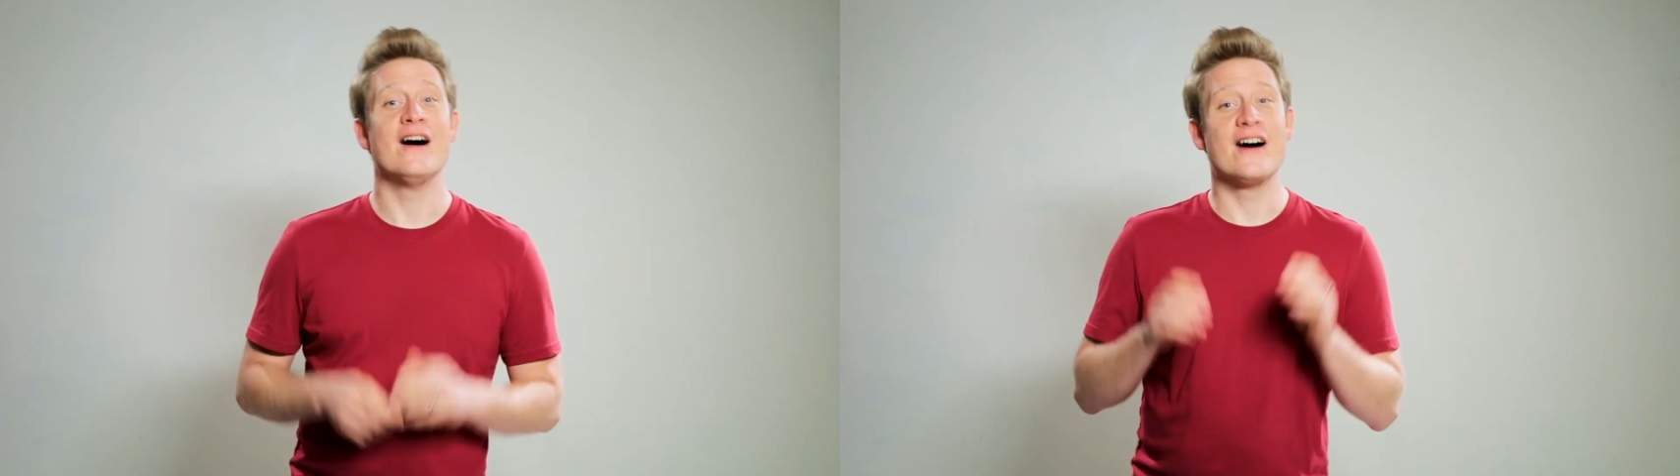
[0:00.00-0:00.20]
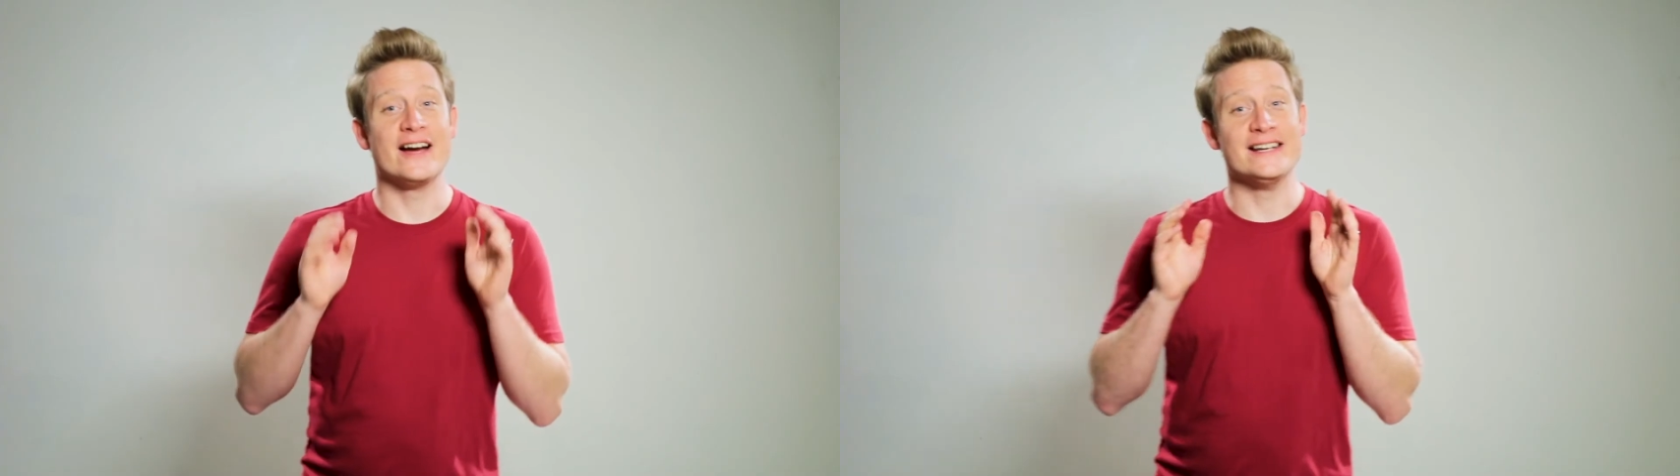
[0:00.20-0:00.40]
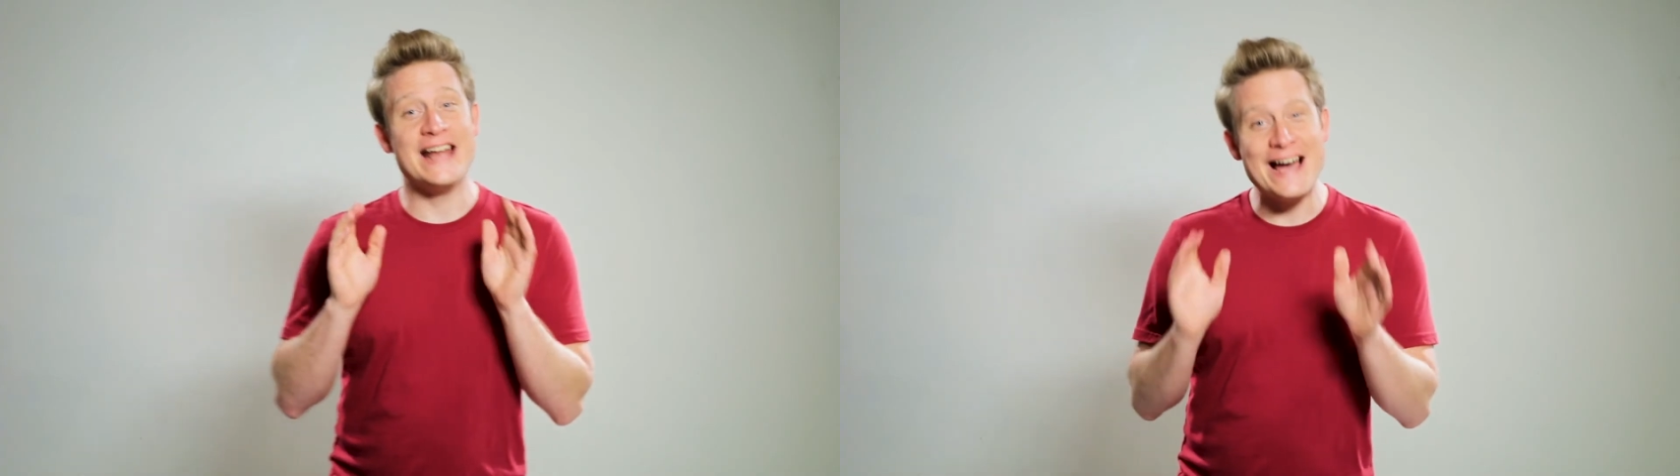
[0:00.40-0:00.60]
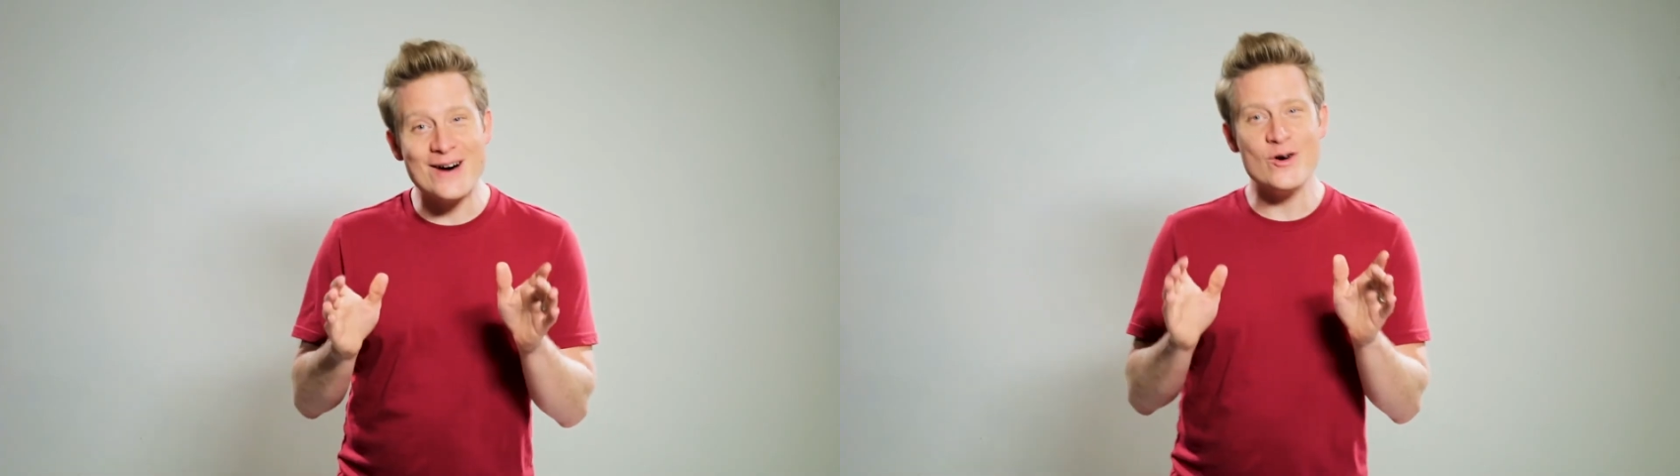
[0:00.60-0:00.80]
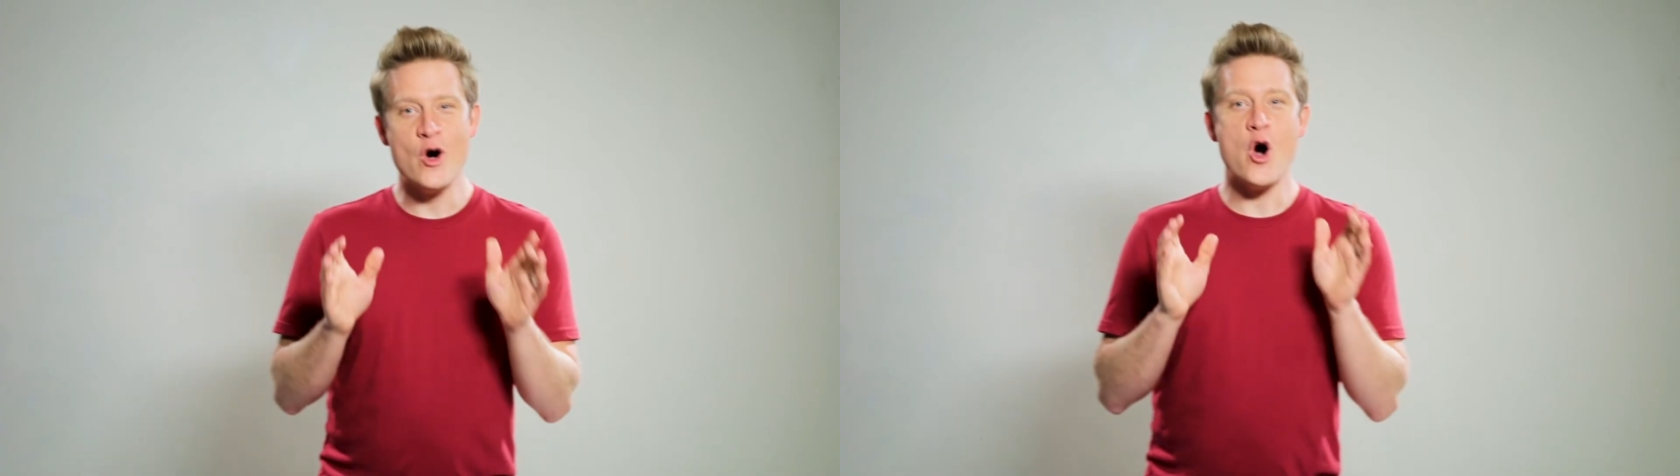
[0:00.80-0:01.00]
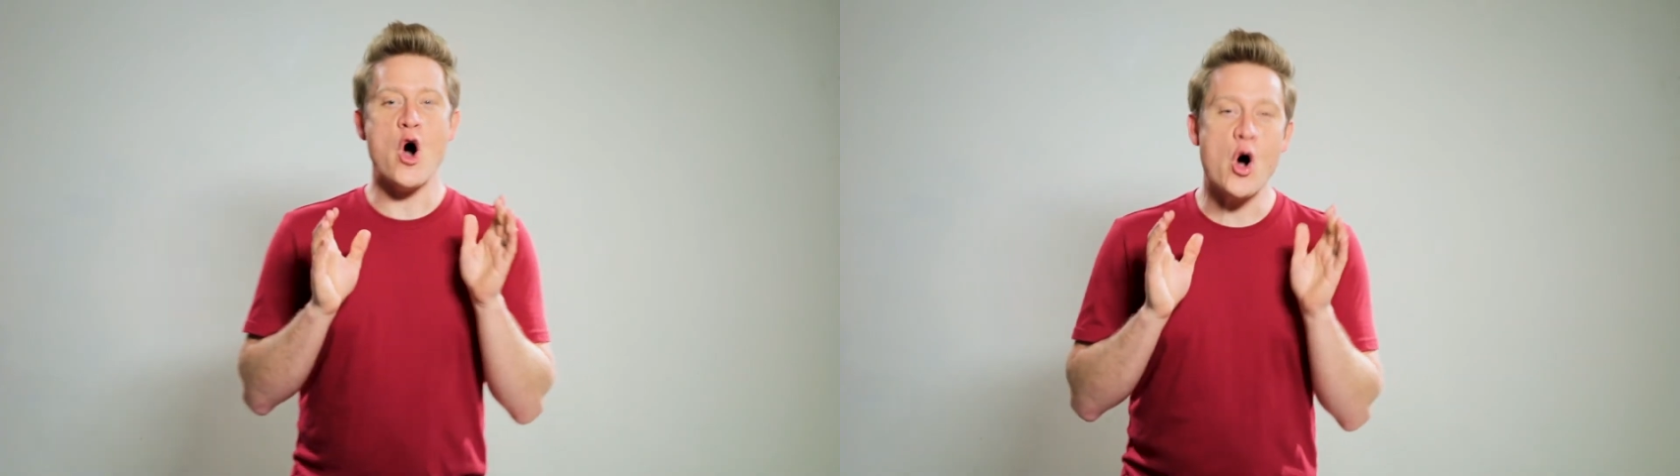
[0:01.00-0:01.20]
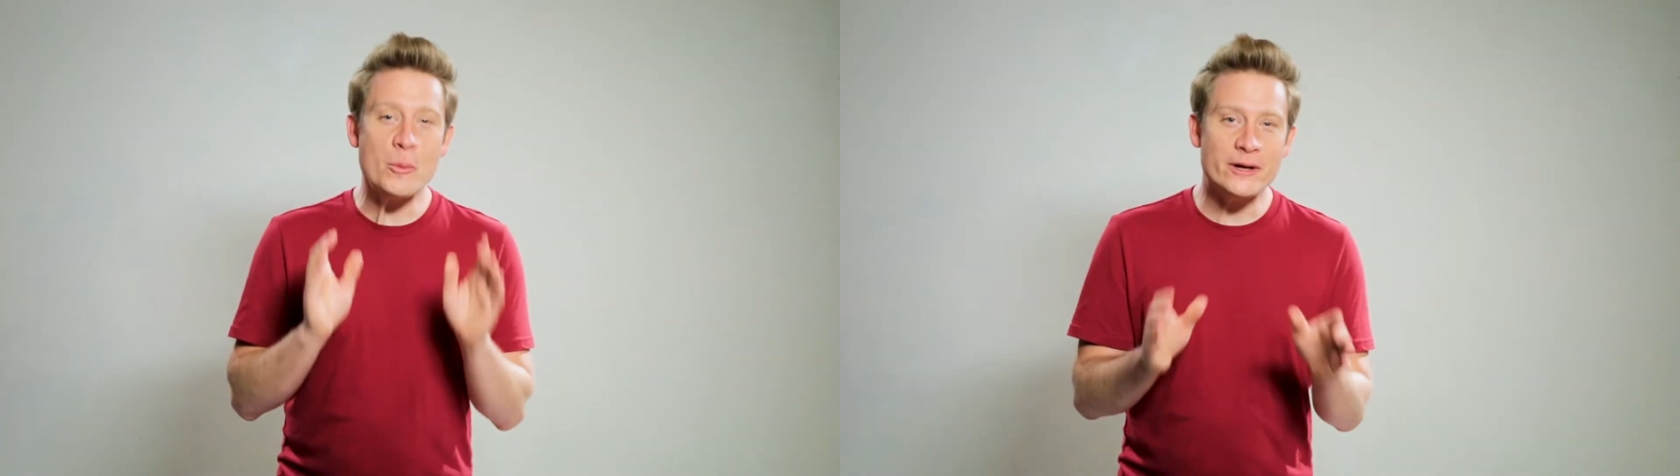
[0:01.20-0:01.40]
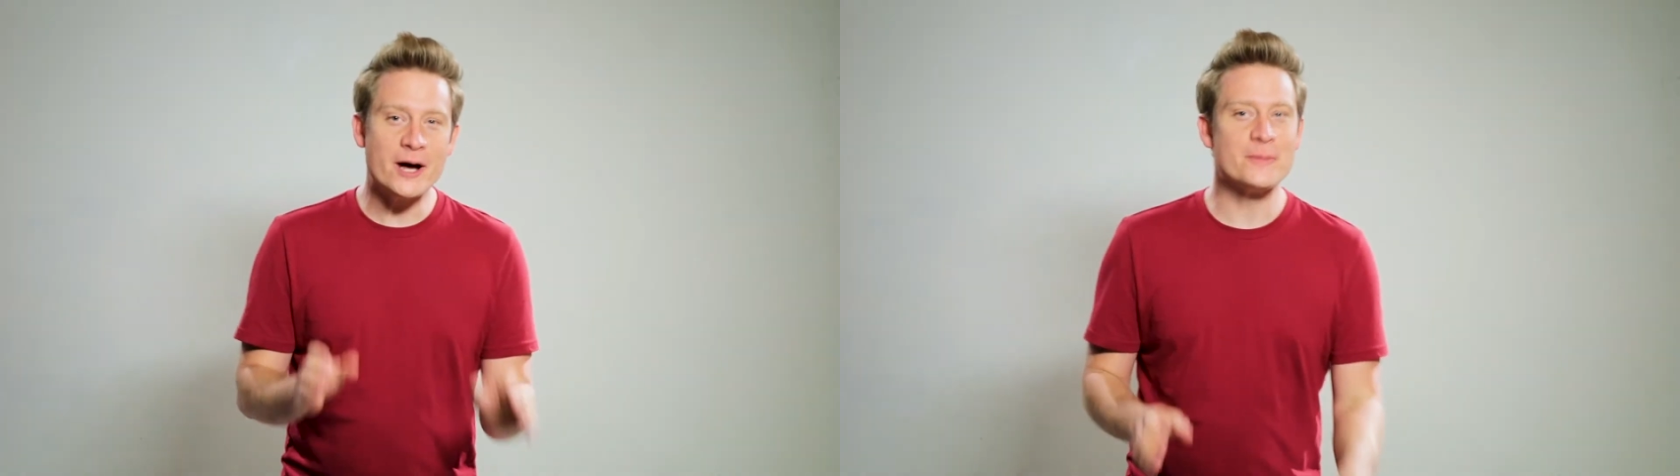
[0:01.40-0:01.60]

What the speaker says: All right, now open